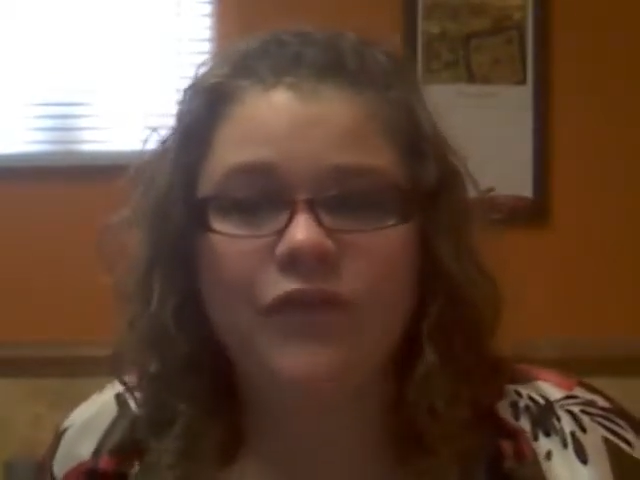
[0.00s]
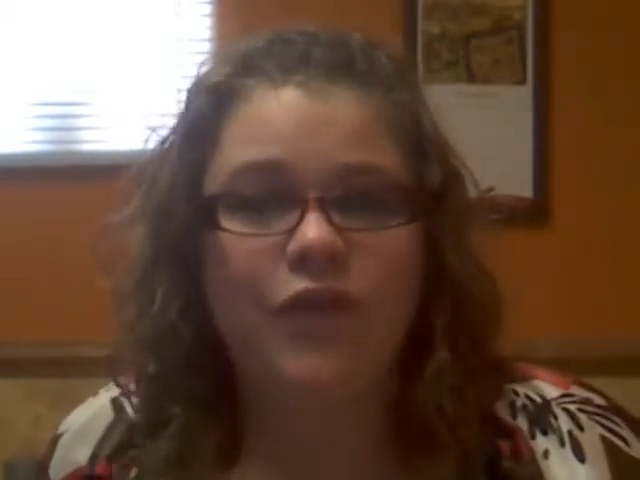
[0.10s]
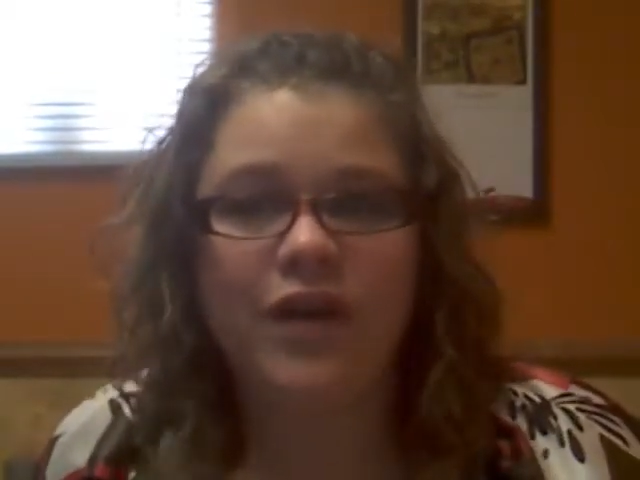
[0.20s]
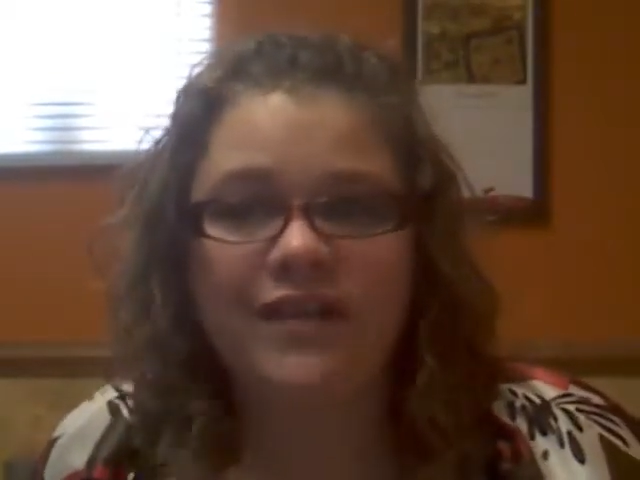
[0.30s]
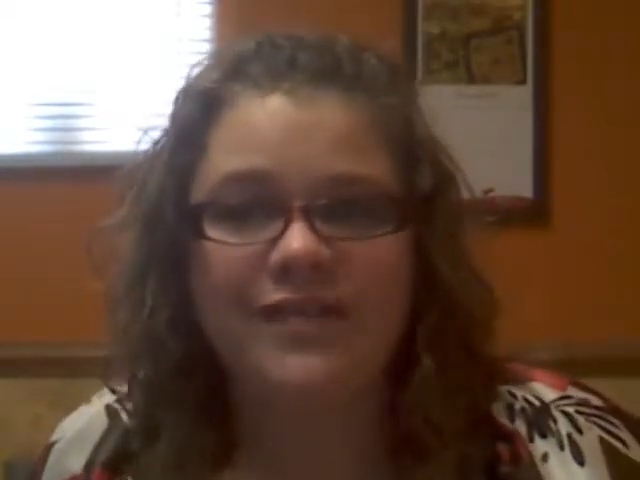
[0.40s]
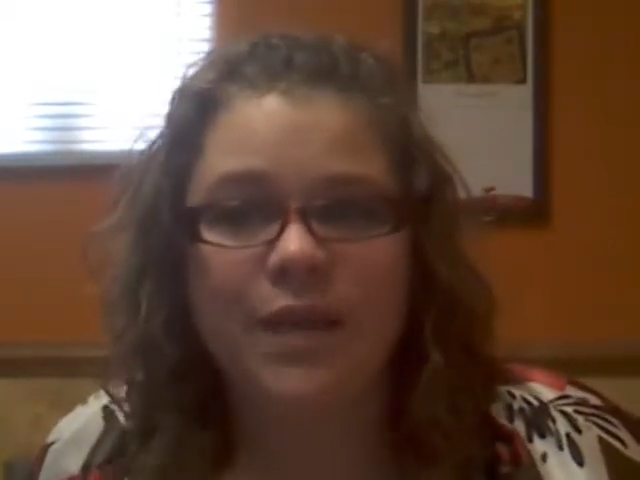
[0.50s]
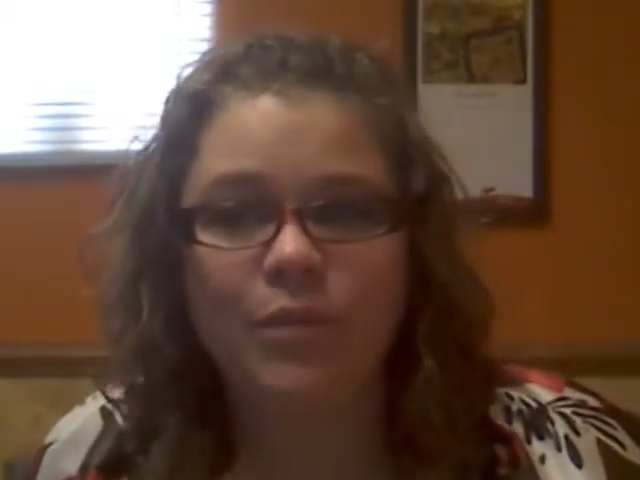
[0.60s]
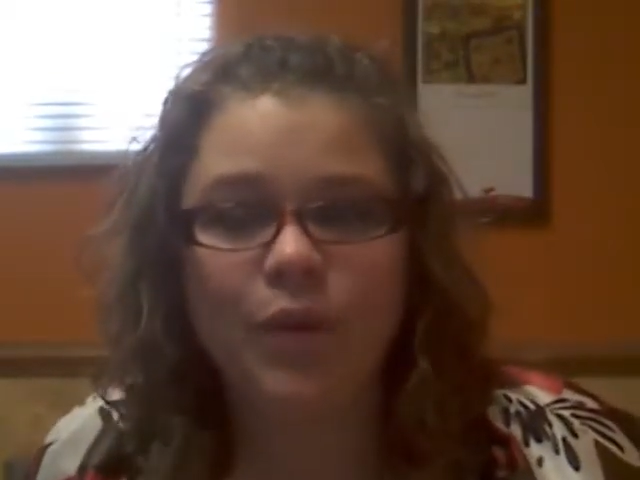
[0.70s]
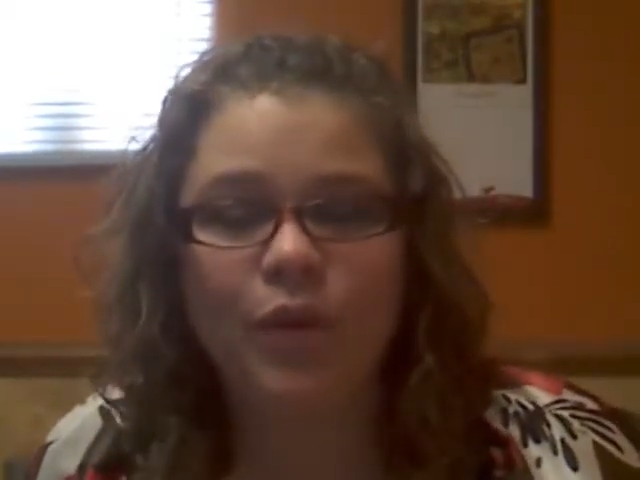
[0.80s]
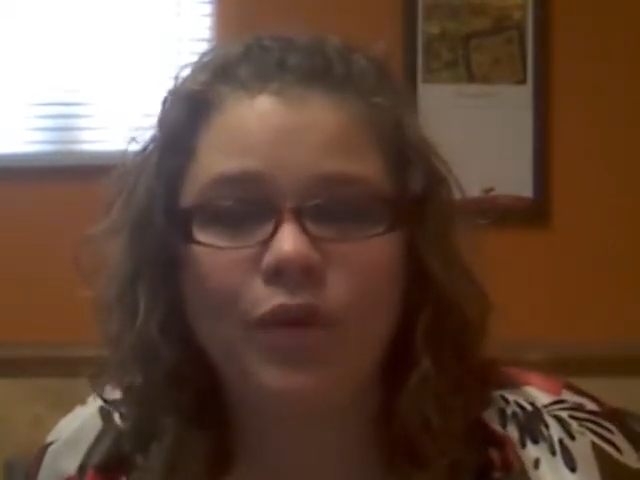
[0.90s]
For
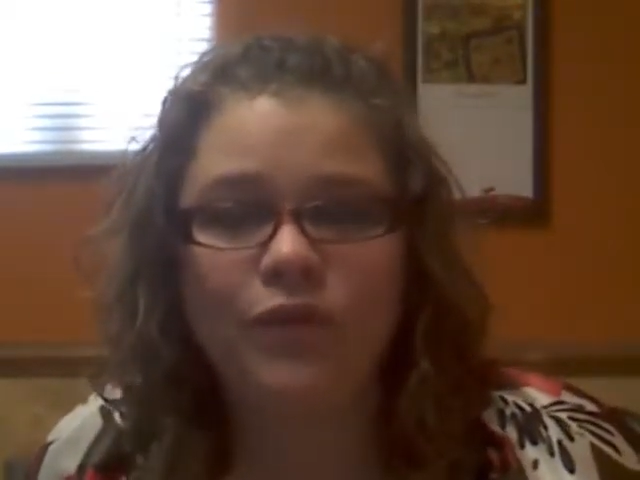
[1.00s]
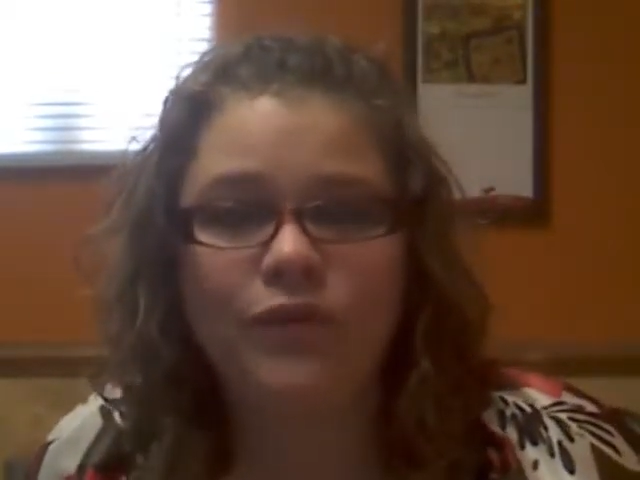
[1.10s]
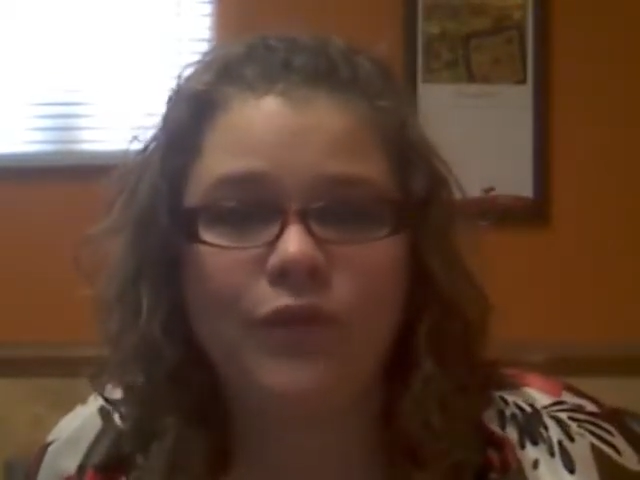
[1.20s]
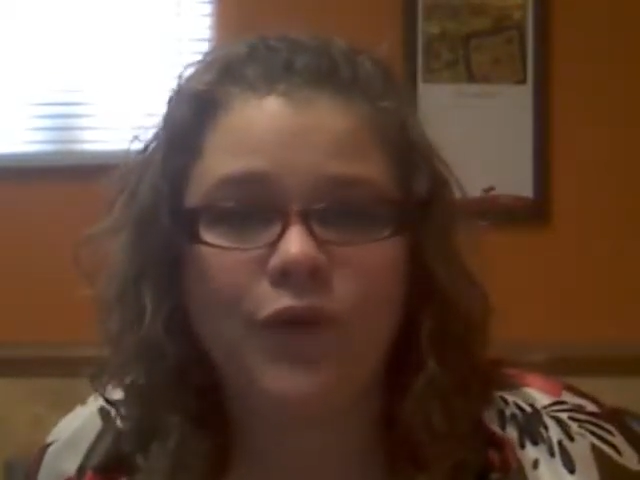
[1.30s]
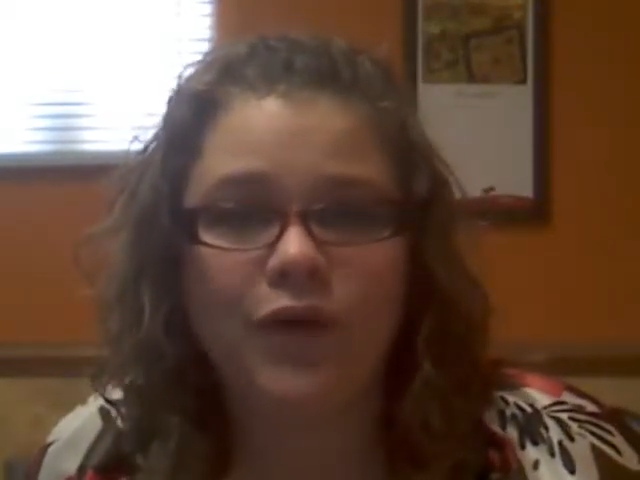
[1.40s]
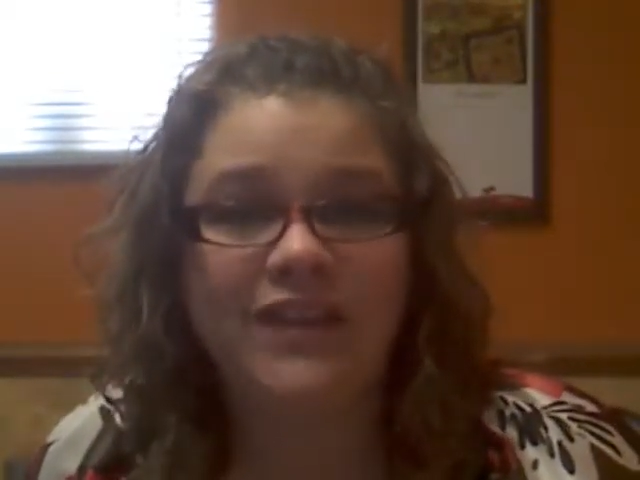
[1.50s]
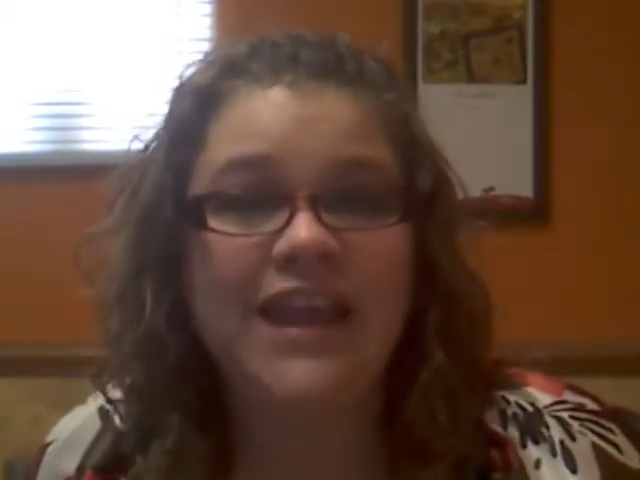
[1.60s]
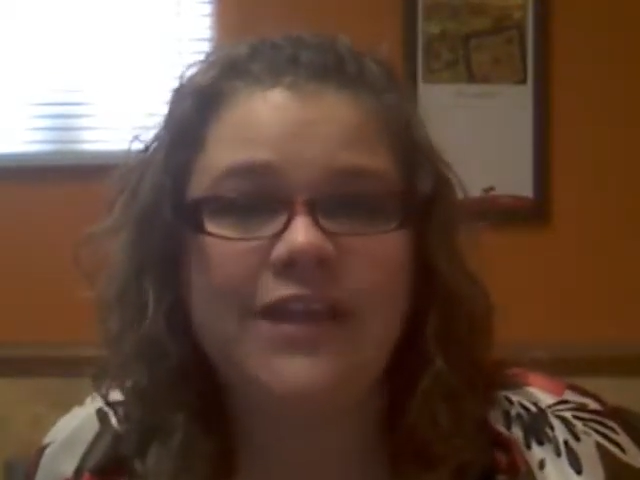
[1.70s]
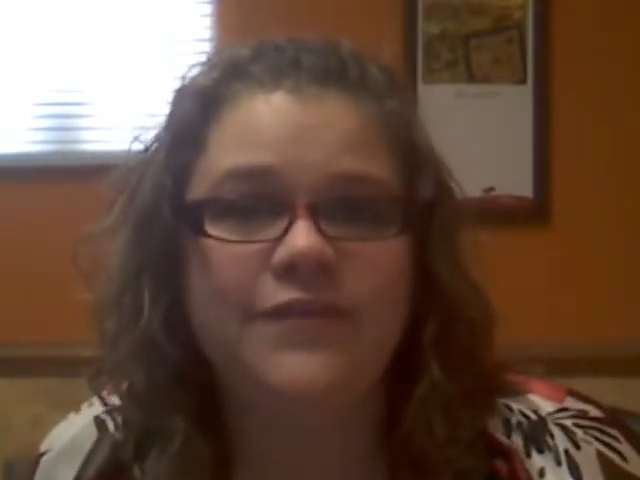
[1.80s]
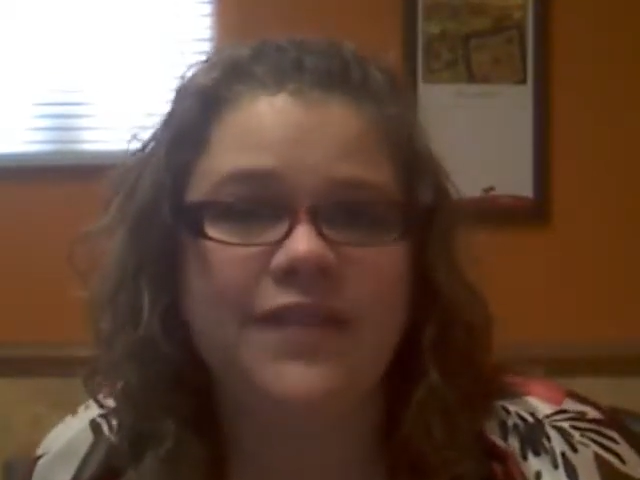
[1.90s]
example, for
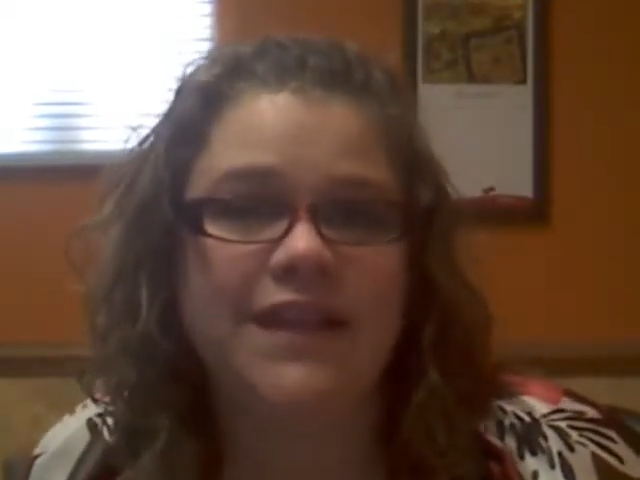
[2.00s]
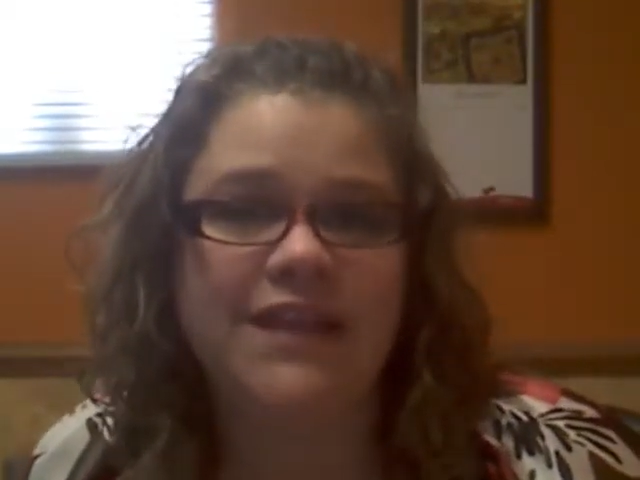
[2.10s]
leaves.